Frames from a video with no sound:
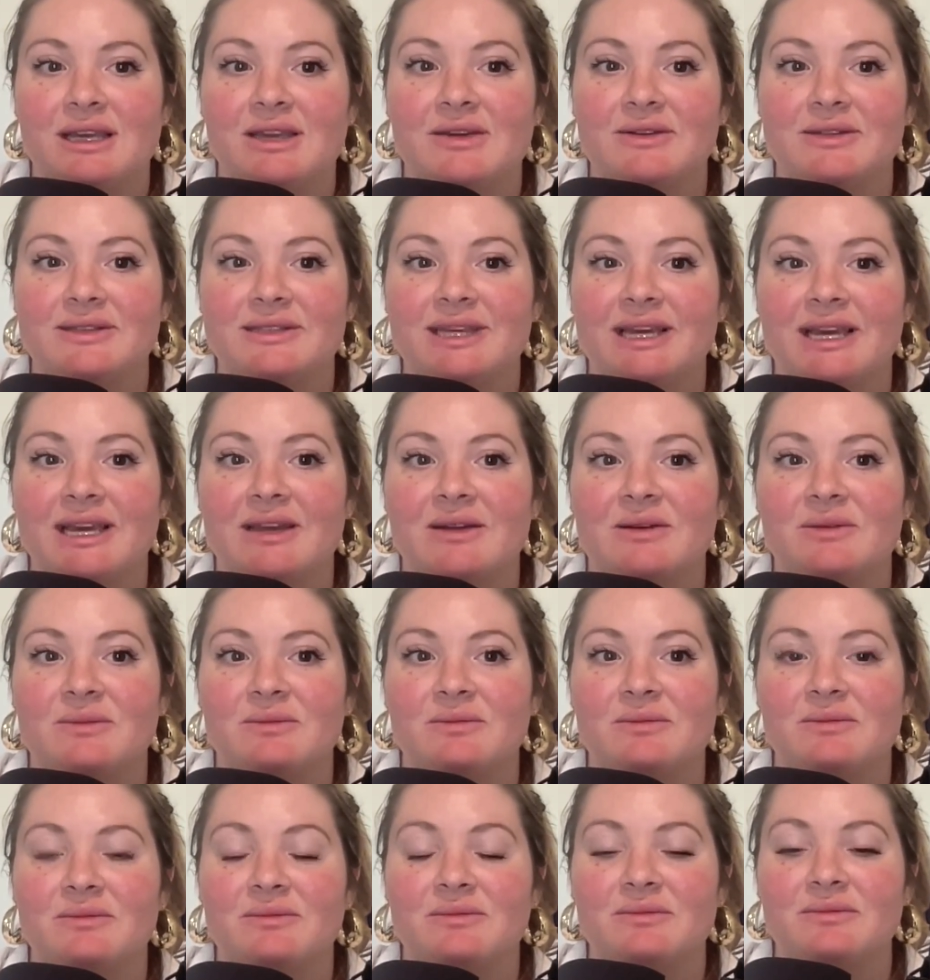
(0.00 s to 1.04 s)
He was like,
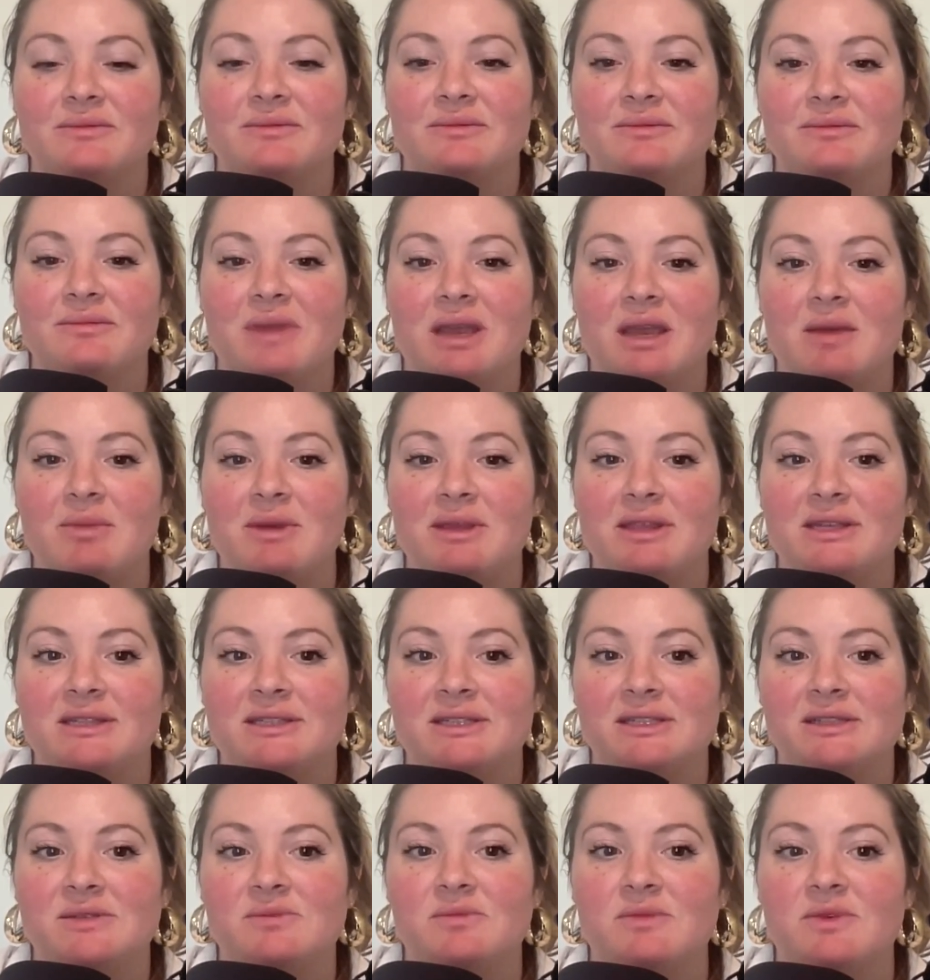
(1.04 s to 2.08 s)
maybe
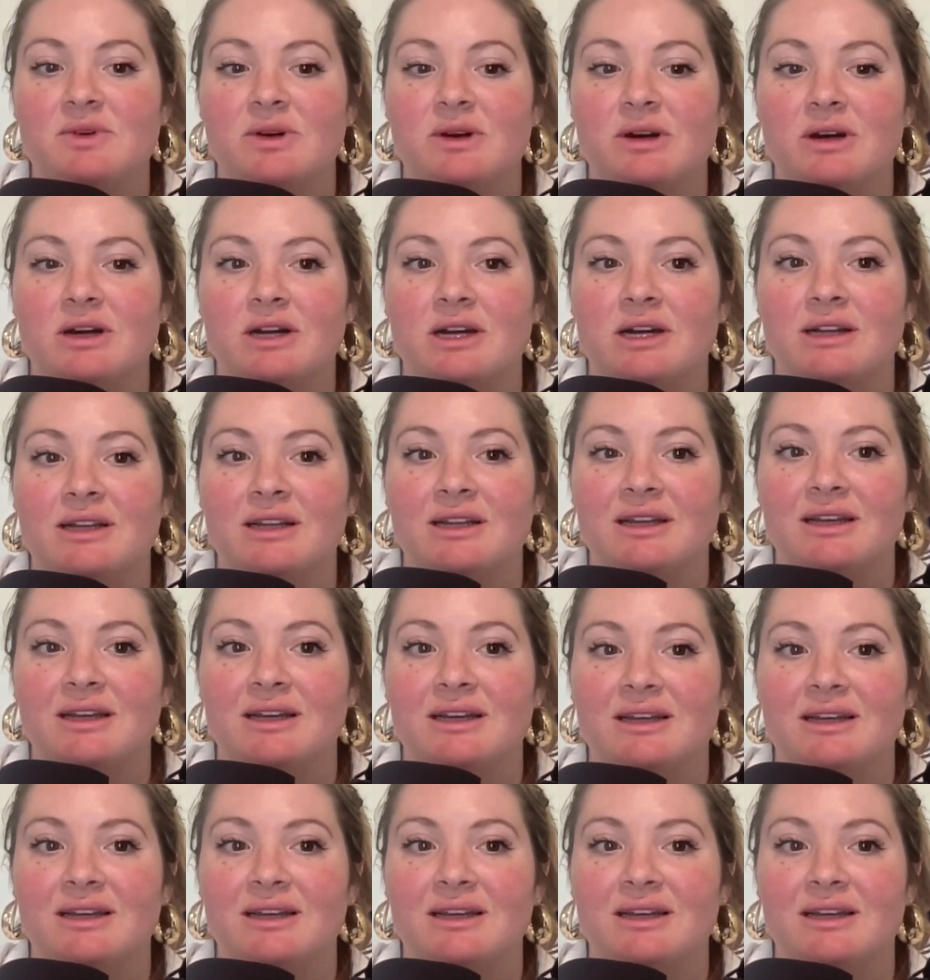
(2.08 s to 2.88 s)
this is more